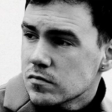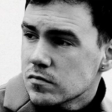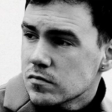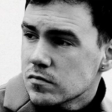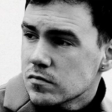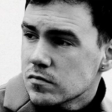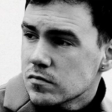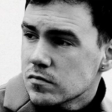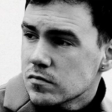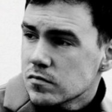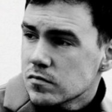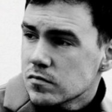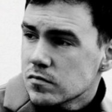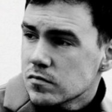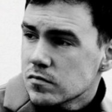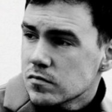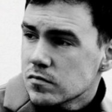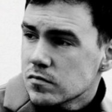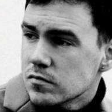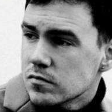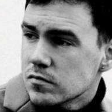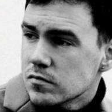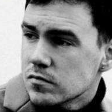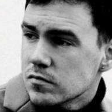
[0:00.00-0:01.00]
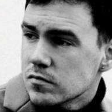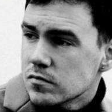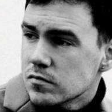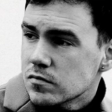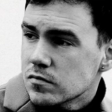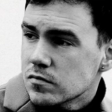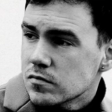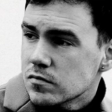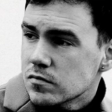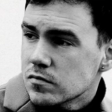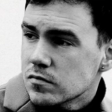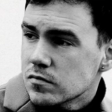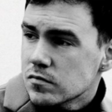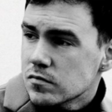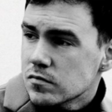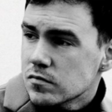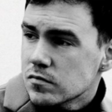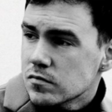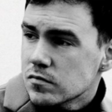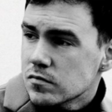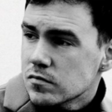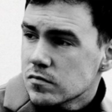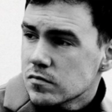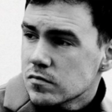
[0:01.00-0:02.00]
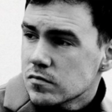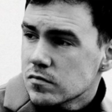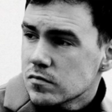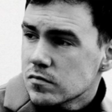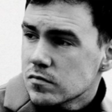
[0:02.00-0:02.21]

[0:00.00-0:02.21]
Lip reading: [no speech]